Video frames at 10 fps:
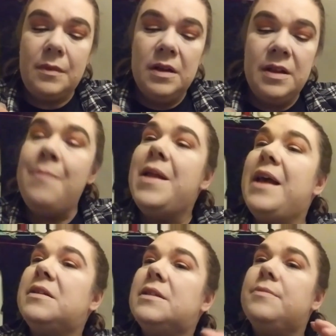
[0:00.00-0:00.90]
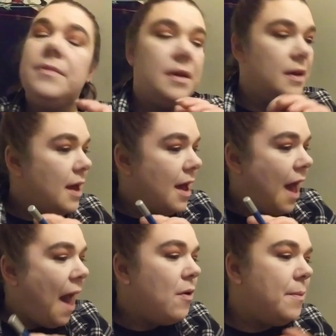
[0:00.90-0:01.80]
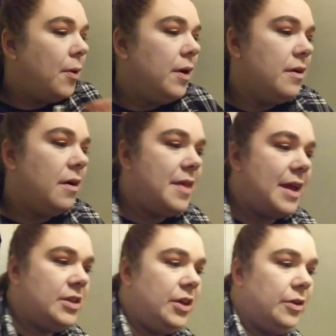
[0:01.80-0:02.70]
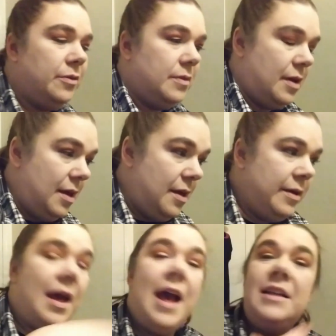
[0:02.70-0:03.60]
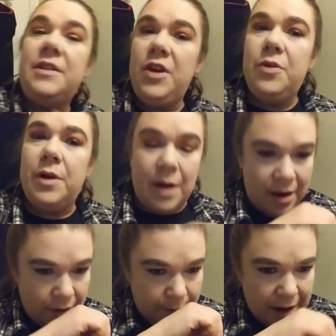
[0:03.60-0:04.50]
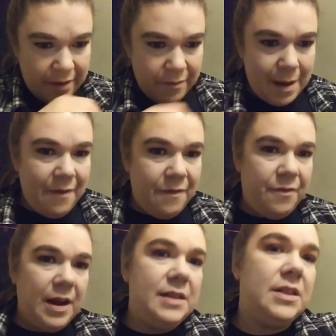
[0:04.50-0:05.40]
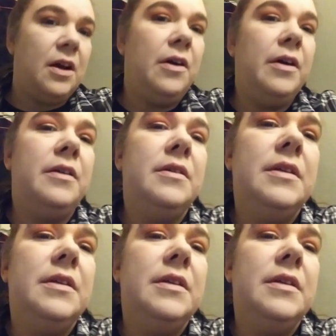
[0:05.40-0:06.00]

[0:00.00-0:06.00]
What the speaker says: Thumbnails. How important are they to you as a viewer? I know many of my friends are,